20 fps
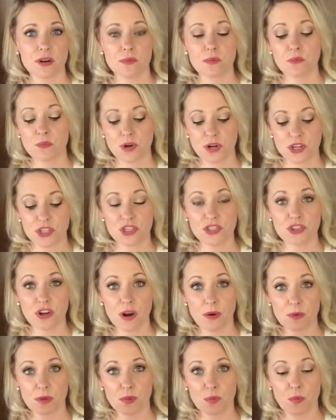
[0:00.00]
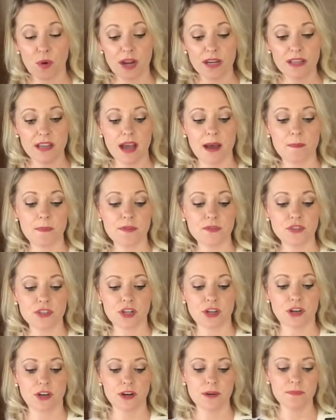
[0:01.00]
we're going to start with 1 cup of
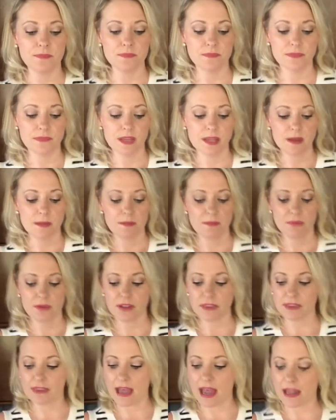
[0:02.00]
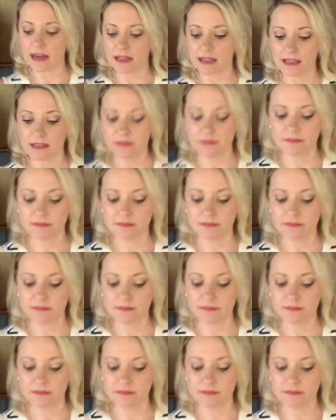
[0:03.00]
sugar. Put that in.